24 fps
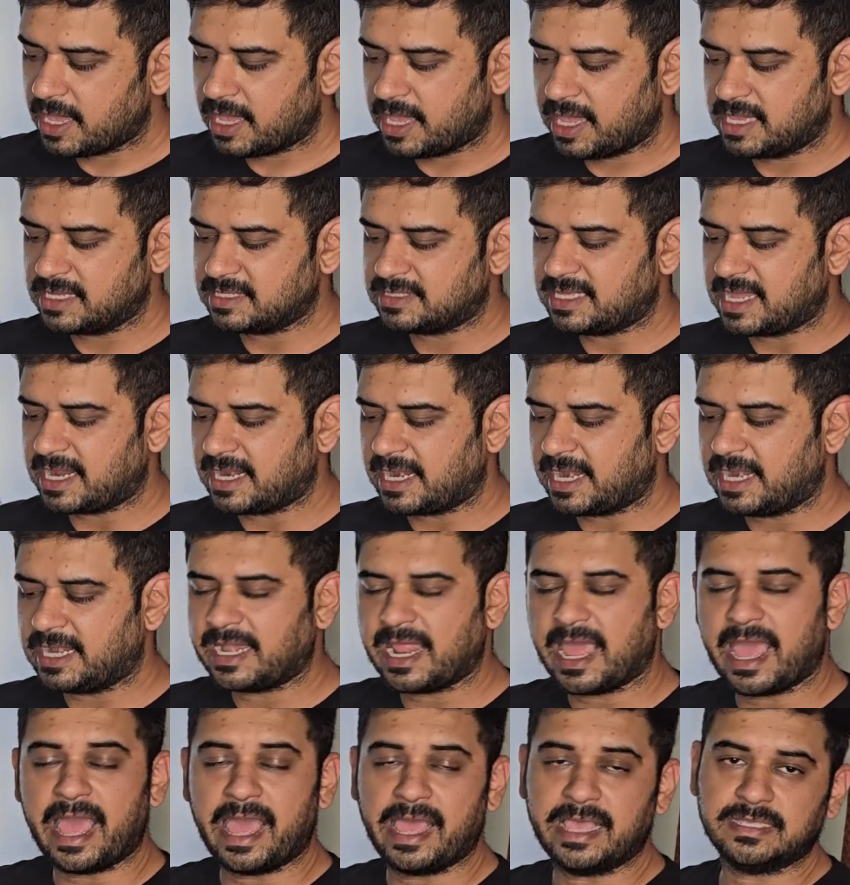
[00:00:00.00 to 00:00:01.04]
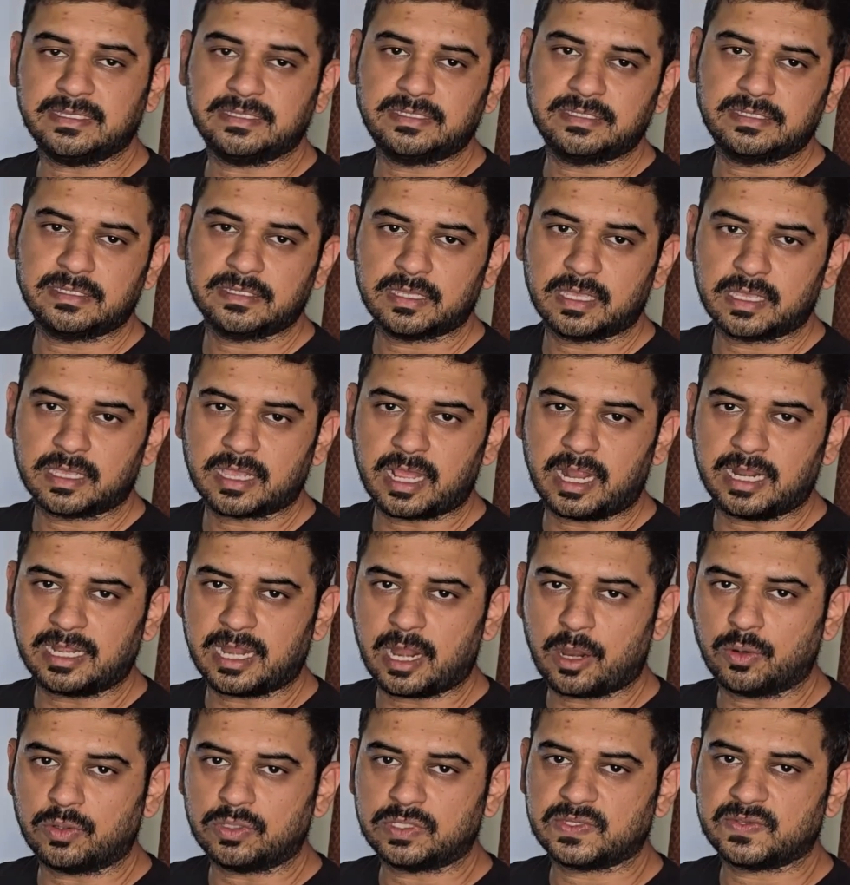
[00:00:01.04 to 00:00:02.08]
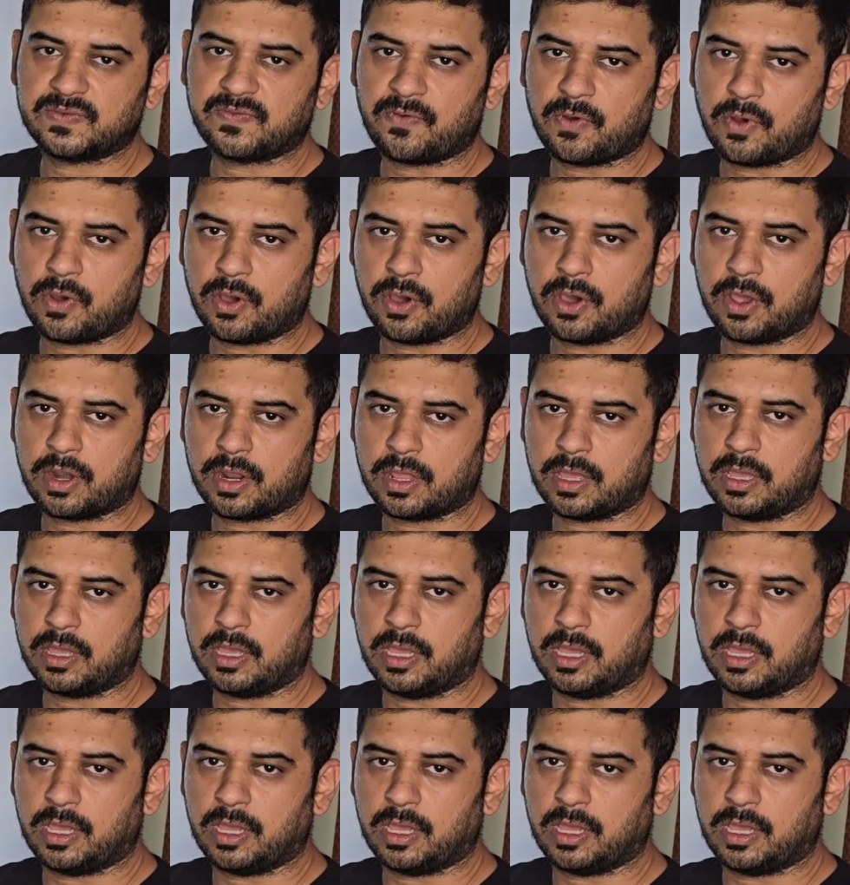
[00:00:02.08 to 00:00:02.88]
is that it has cutouts for